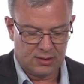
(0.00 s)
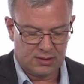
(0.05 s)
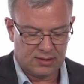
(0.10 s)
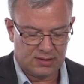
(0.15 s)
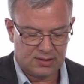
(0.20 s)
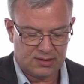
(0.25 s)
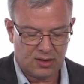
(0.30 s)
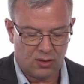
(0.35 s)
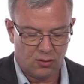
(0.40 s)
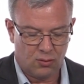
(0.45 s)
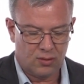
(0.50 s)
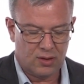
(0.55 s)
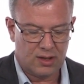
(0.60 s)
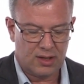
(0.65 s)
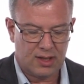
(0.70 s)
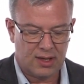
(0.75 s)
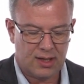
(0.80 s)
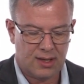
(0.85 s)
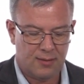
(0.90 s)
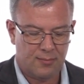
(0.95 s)
So
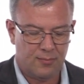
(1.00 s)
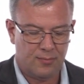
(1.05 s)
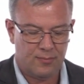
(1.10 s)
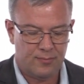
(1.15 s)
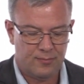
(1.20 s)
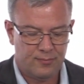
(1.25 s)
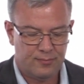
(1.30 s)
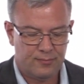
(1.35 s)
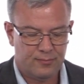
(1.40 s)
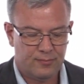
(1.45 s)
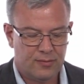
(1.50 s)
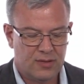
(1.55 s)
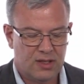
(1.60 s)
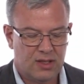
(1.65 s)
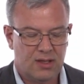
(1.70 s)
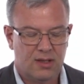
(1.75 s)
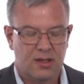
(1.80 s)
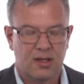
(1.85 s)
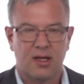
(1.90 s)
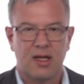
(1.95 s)
K1
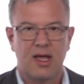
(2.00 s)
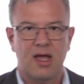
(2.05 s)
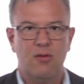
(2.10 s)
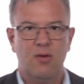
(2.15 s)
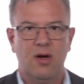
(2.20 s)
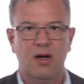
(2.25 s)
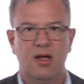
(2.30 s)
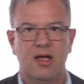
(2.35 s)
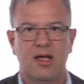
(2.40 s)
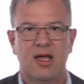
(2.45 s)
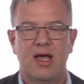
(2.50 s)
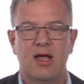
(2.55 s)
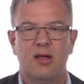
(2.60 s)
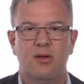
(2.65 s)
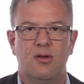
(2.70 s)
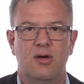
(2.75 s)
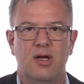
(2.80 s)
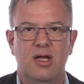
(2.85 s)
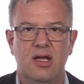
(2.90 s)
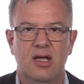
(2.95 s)
and
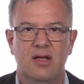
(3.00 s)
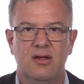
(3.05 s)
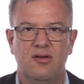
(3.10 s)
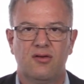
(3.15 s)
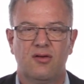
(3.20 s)
K3 in this